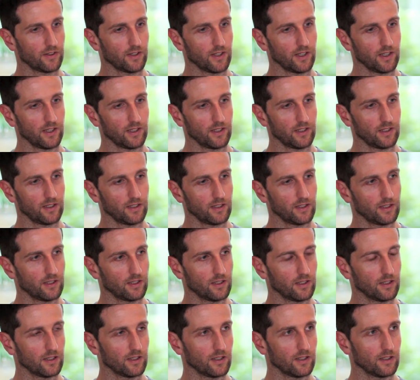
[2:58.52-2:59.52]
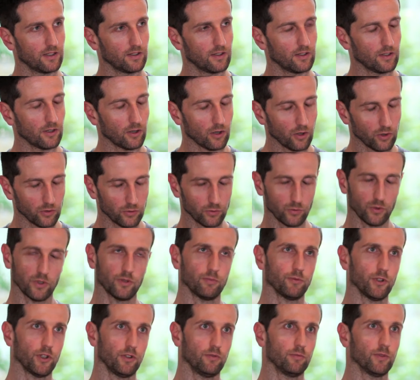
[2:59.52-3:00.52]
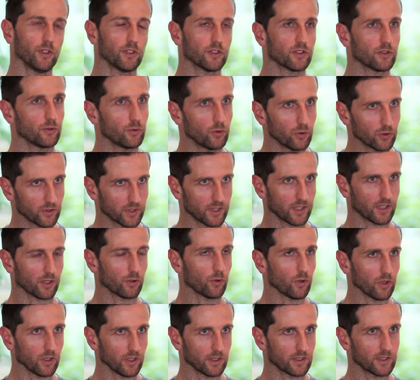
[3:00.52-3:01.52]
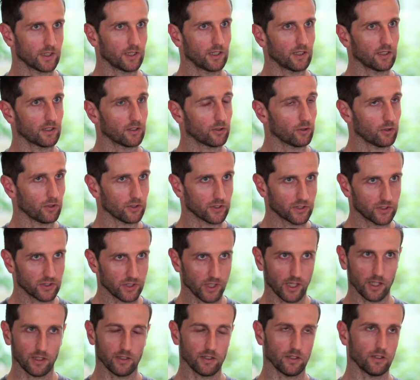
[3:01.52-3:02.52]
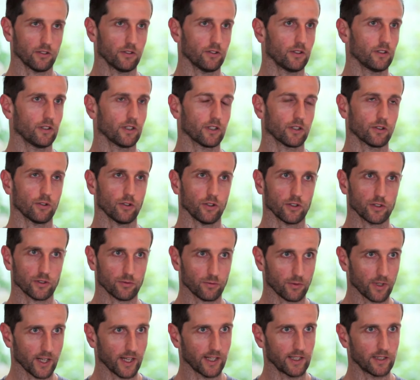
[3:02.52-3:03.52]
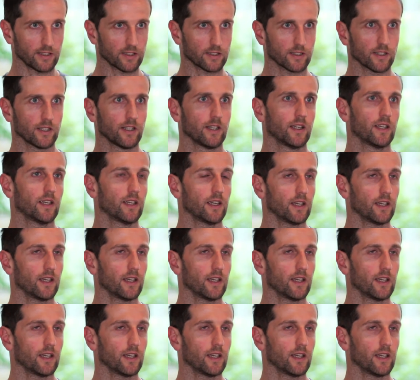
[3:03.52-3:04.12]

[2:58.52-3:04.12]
the onward movement towards equality across gender and across race,